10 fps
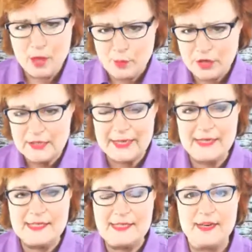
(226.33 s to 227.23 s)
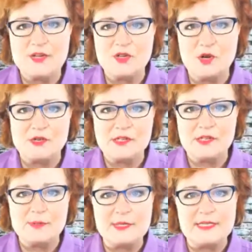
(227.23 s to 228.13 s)
I put a link in today's notes
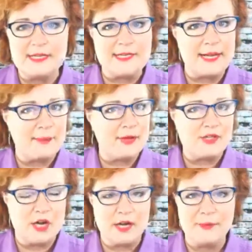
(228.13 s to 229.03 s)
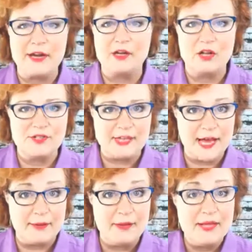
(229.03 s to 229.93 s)
to the Poise app. I talk about it all the
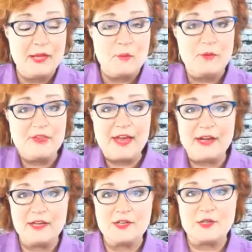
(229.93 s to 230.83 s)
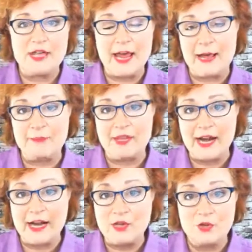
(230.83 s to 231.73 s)
time, but that is the app
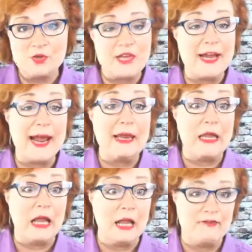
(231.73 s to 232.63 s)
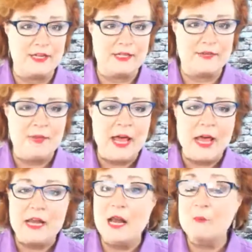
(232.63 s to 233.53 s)
that I use and I love it.
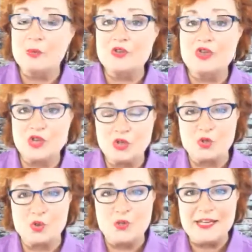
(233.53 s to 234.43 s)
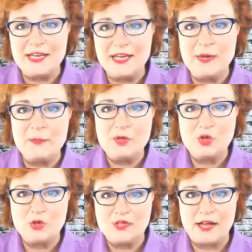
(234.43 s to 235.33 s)
Number two, keep
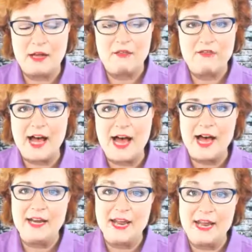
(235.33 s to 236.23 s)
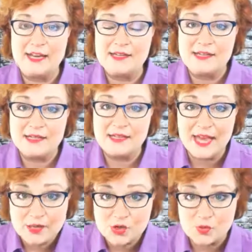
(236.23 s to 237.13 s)
yourself on a
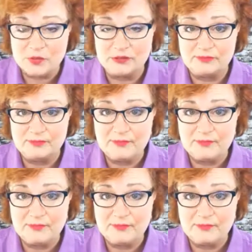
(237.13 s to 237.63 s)
schedule.